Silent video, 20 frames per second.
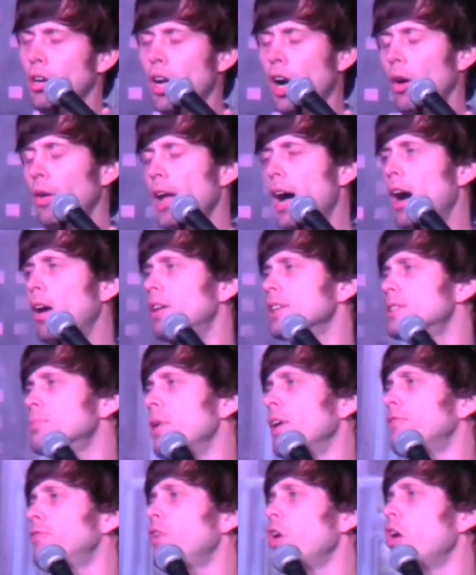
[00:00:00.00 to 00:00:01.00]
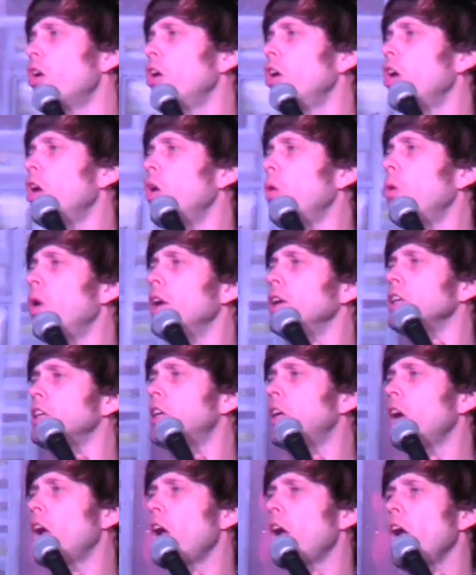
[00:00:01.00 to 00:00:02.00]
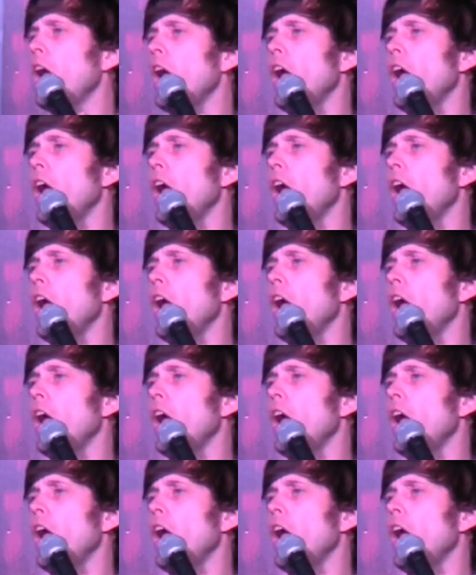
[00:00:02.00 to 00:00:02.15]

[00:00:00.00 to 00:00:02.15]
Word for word: No, now it's my 401k,